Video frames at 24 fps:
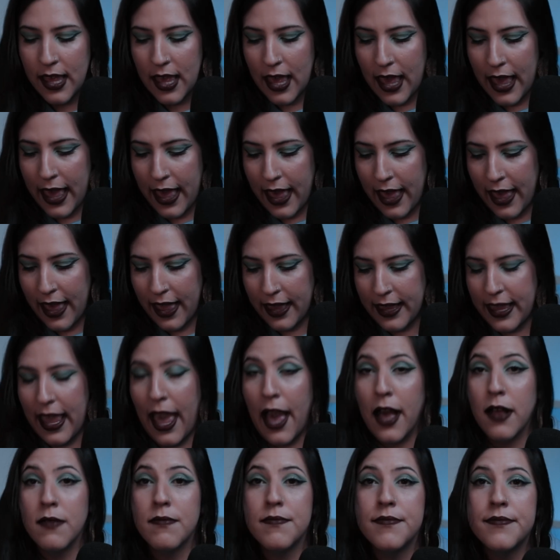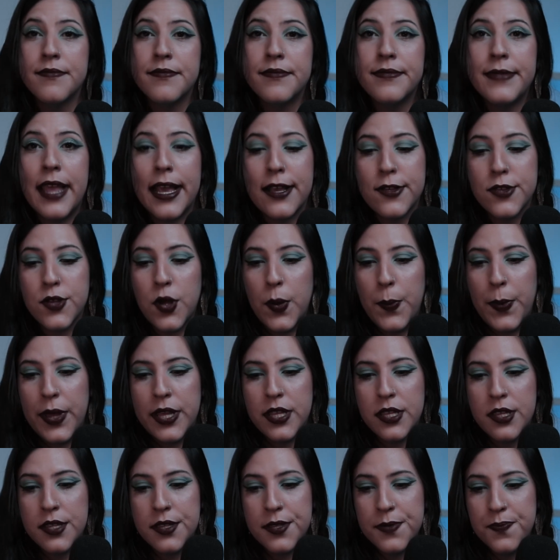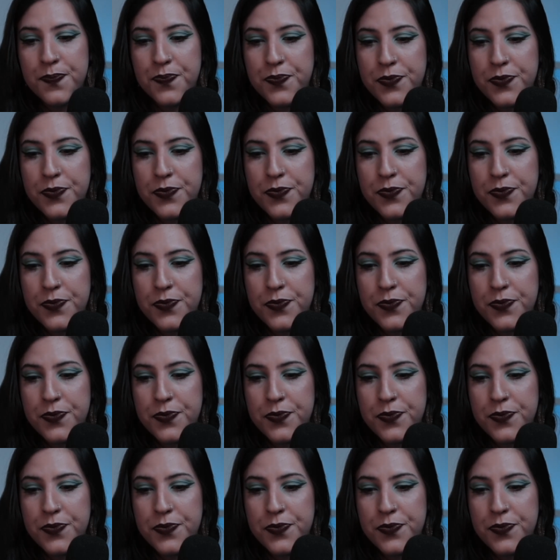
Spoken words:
And yeah, next comments.